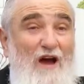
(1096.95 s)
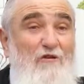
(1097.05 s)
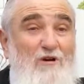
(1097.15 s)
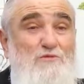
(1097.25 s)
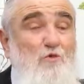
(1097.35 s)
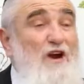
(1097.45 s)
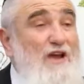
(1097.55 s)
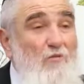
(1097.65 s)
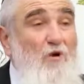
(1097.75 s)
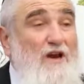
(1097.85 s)
Everyone's
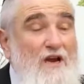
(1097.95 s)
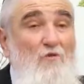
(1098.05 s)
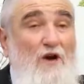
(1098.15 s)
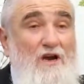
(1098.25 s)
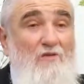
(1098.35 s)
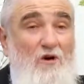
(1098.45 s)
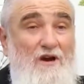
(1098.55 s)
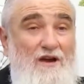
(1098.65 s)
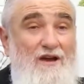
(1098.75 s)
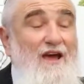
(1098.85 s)
working, working, working,
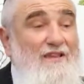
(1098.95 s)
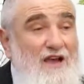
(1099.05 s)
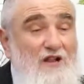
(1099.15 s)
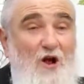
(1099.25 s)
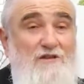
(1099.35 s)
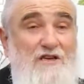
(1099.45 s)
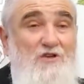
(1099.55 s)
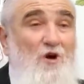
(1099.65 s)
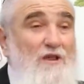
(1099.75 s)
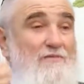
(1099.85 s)
working. They close the
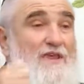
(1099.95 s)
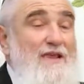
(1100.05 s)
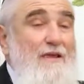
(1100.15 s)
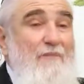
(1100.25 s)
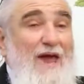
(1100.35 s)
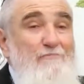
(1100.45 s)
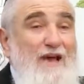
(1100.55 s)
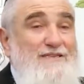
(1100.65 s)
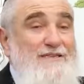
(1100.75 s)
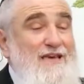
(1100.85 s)
door. The, the, the
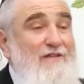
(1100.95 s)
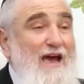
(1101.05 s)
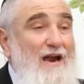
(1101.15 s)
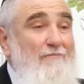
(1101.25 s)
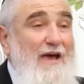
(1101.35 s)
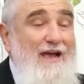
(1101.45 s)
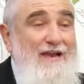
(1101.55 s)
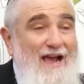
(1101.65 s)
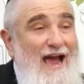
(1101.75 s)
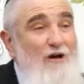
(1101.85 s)
paymaster's giving out a pay, and
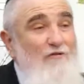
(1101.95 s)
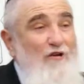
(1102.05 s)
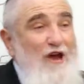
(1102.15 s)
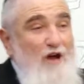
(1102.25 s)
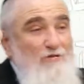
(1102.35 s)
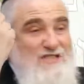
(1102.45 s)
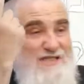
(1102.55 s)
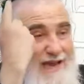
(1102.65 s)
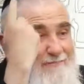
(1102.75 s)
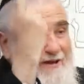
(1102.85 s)
the guy who, who was
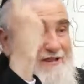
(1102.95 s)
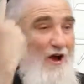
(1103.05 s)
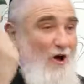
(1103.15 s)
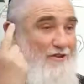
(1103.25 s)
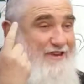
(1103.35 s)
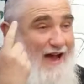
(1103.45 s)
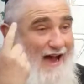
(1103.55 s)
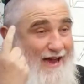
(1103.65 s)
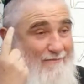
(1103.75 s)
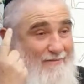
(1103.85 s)
sleeping the whole
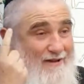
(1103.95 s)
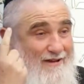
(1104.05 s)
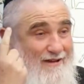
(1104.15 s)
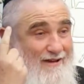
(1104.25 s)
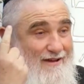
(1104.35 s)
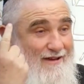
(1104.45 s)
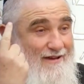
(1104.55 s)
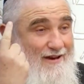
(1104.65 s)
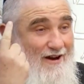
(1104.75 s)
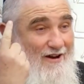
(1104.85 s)
time,
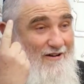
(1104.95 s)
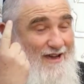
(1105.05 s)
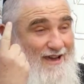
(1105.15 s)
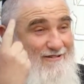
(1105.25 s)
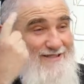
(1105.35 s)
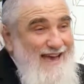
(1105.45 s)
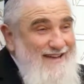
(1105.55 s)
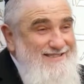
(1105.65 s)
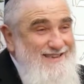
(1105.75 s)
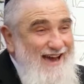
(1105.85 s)
you know, he was
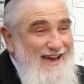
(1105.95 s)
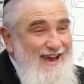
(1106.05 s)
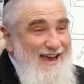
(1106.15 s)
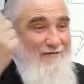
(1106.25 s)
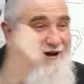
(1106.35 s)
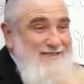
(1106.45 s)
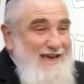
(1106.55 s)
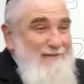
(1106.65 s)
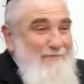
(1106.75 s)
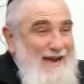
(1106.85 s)
outside. He wants to
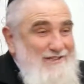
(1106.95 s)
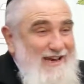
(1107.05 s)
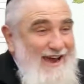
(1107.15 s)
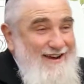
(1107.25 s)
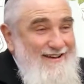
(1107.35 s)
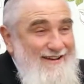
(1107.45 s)
get a paycheck.